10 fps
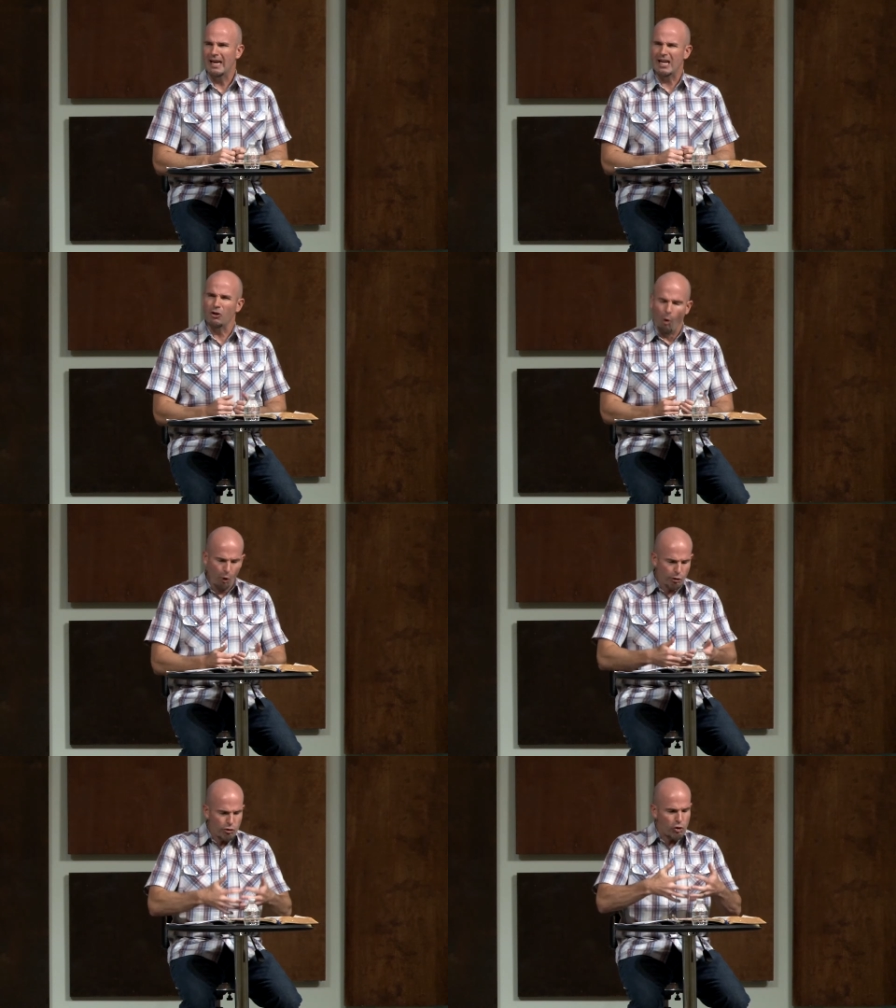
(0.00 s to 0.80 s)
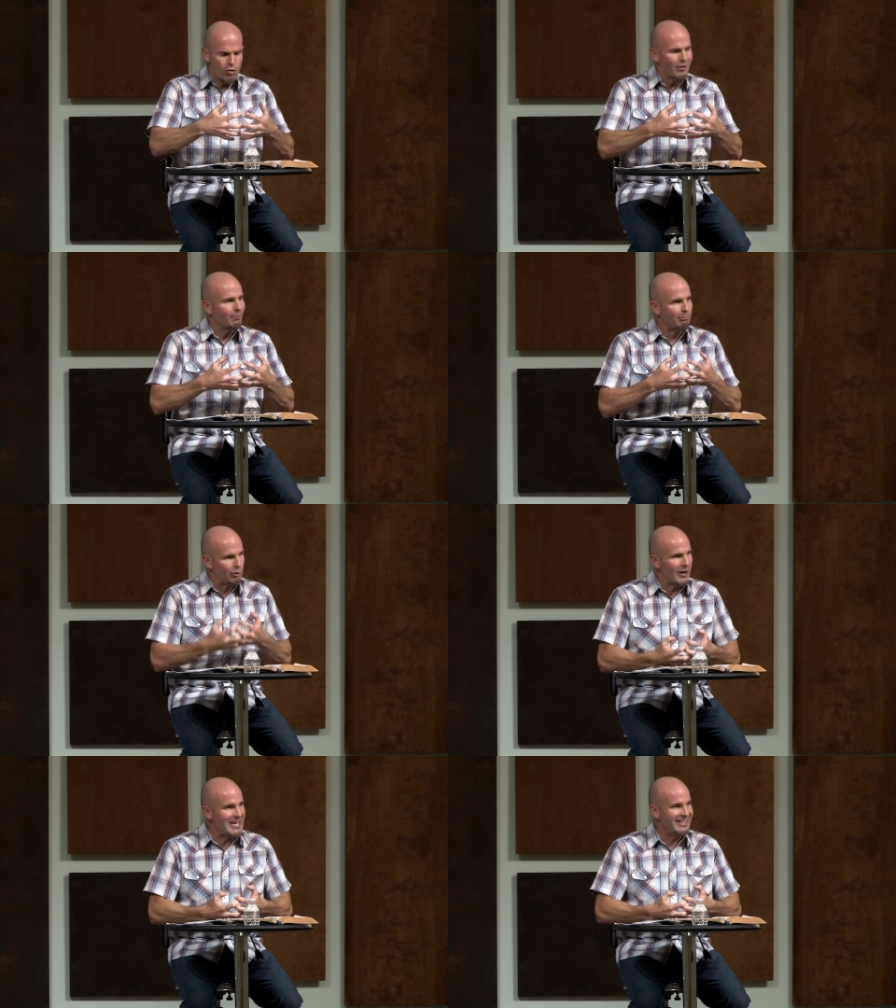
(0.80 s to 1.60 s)
And in order to
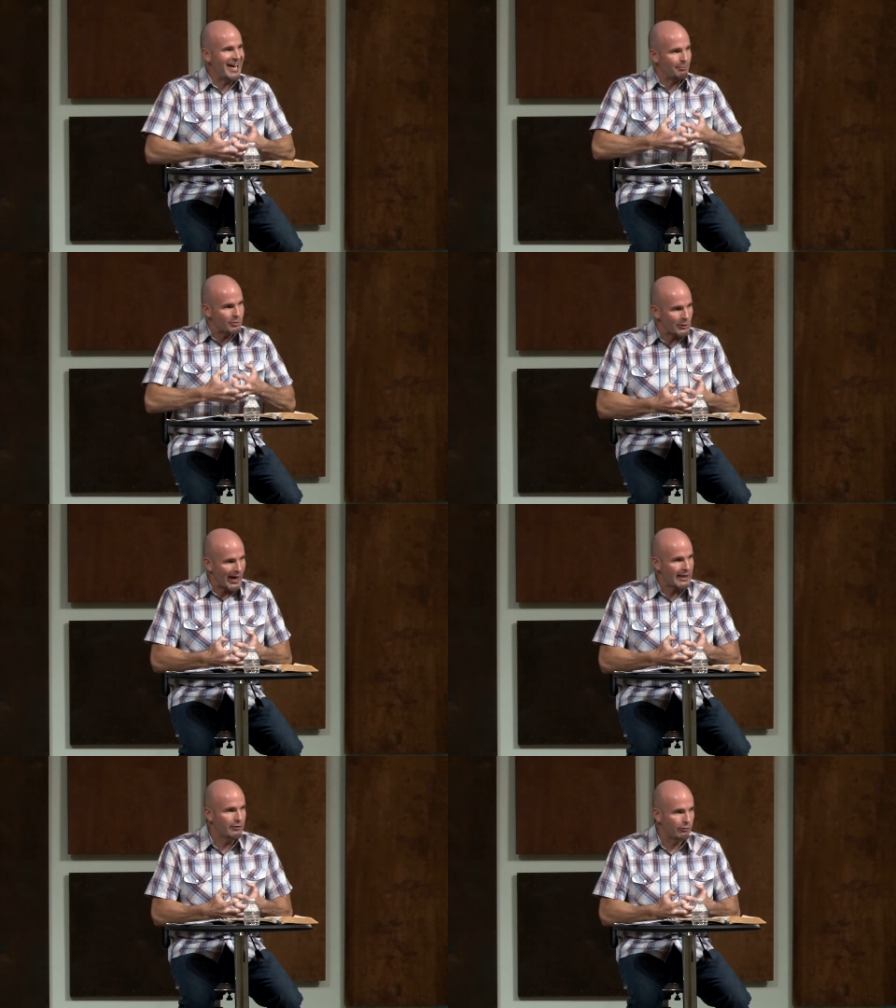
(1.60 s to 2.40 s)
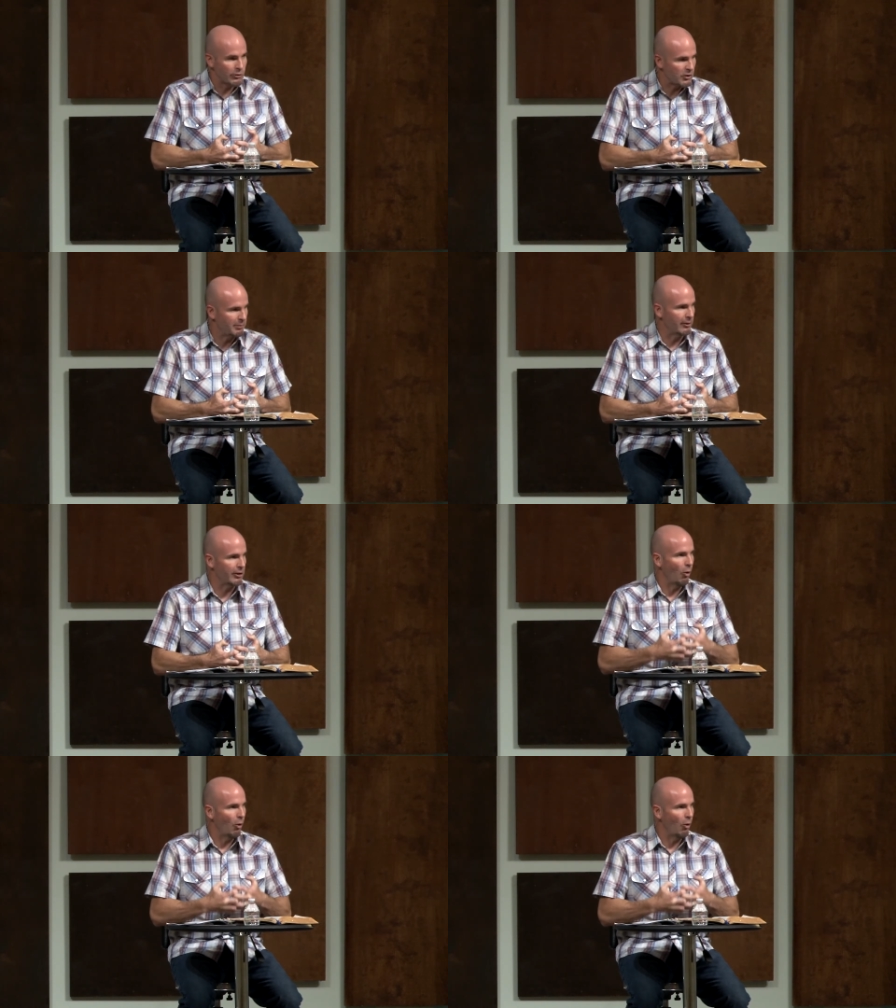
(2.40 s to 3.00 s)
break that prideful spirit,